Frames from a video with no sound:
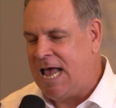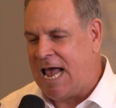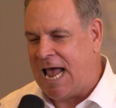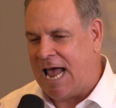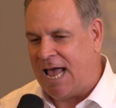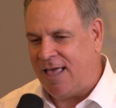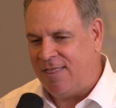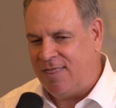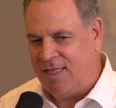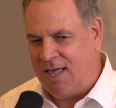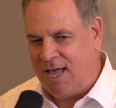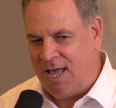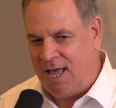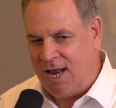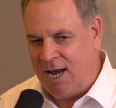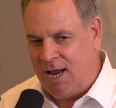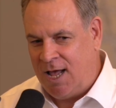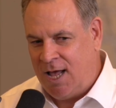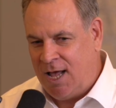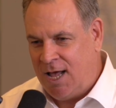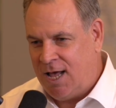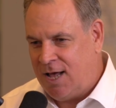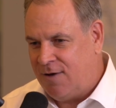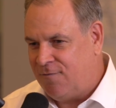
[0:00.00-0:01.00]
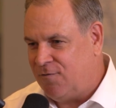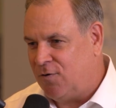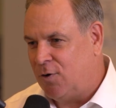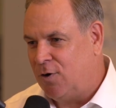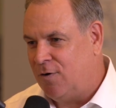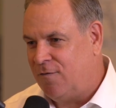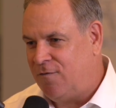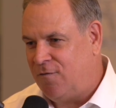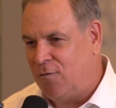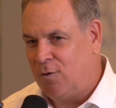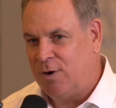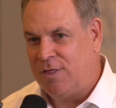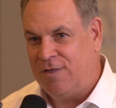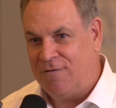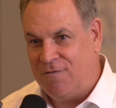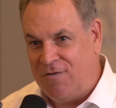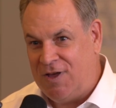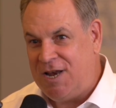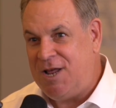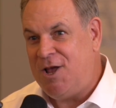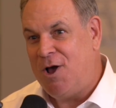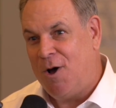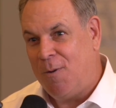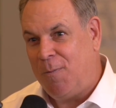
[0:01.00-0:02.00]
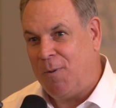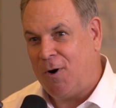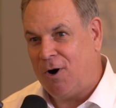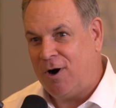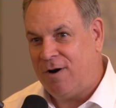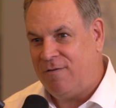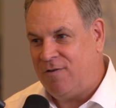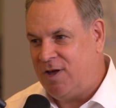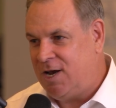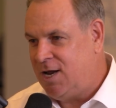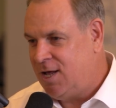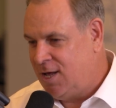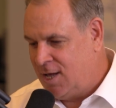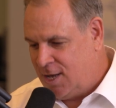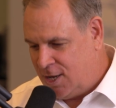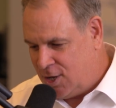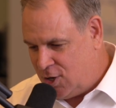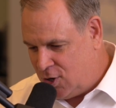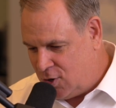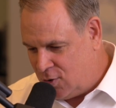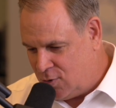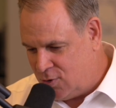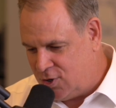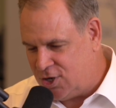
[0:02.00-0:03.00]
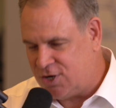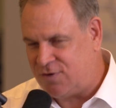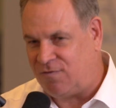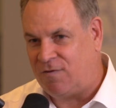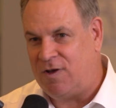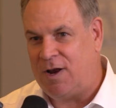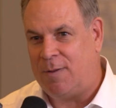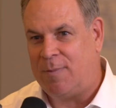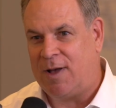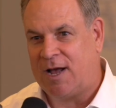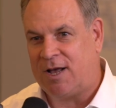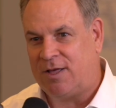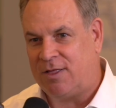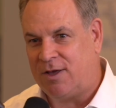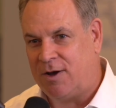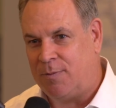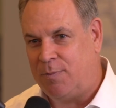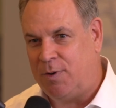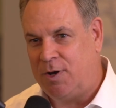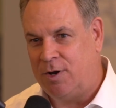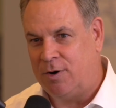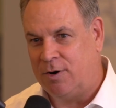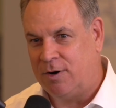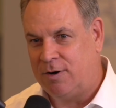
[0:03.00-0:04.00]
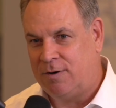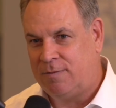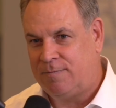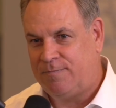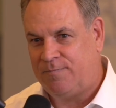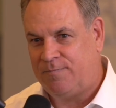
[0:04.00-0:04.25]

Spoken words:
And then for the video part of it, you just feed it back on the computer.